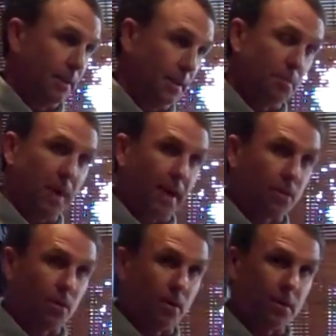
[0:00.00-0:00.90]
in the
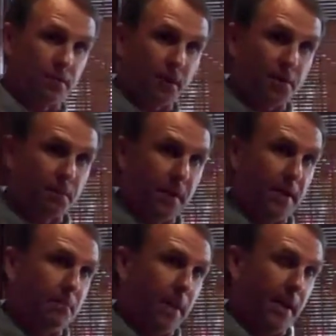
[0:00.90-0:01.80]
backcourt, freshman out
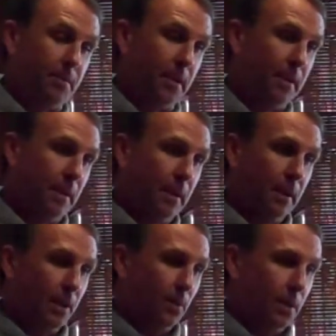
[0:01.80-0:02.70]
of Miami.
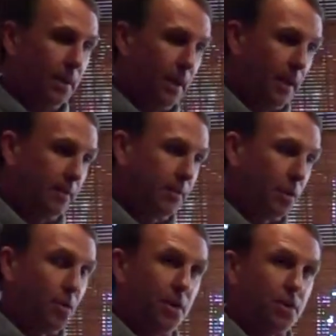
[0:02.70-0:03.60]
When
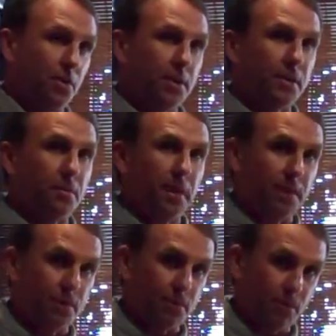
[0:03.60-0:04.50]
DeQuisha went to the
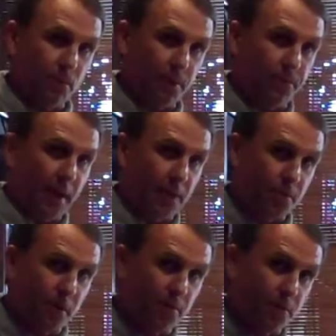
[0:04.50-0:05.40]
bench with foul
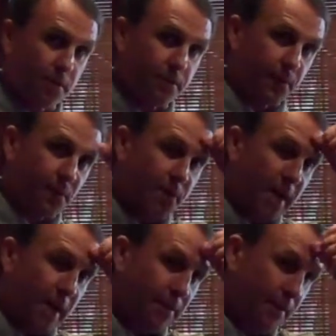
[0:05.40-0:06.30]
troubles in the first
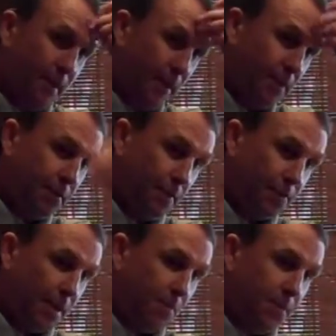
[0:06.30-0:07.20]
half, Tiff
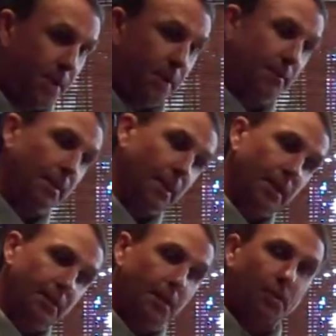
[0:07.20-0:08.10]
stepped in,
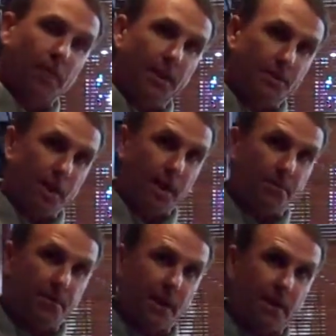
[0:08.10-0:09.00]
did a great job.
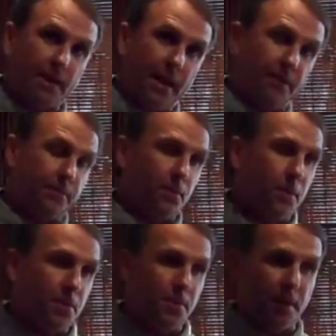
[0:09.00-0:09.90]
Second half,
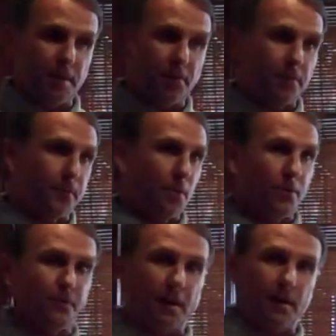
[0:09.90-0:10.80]
DeQuisha picked up her
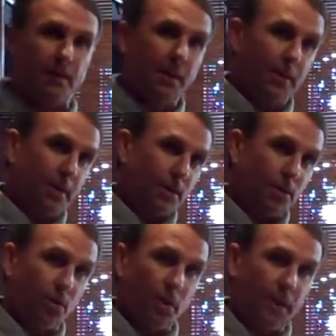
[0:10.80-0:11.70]
fourth foul
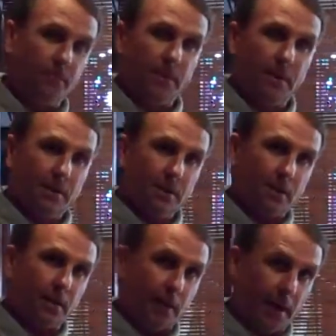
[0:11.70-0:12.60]
early
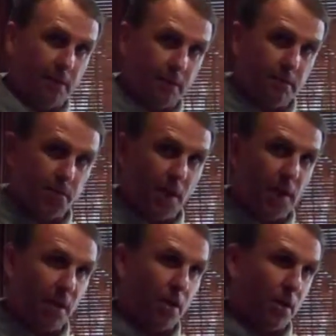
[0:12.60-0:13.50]
on kind of a
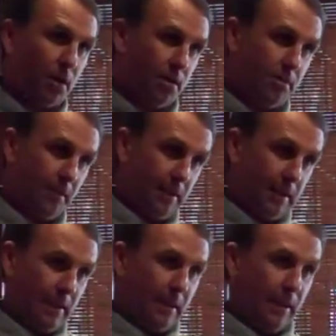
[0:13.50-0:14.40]
shaky call.
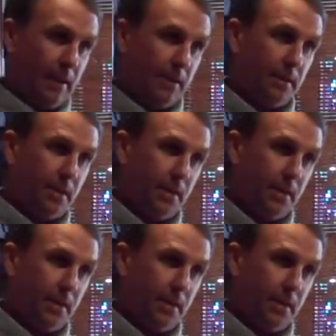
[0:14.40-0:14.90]
And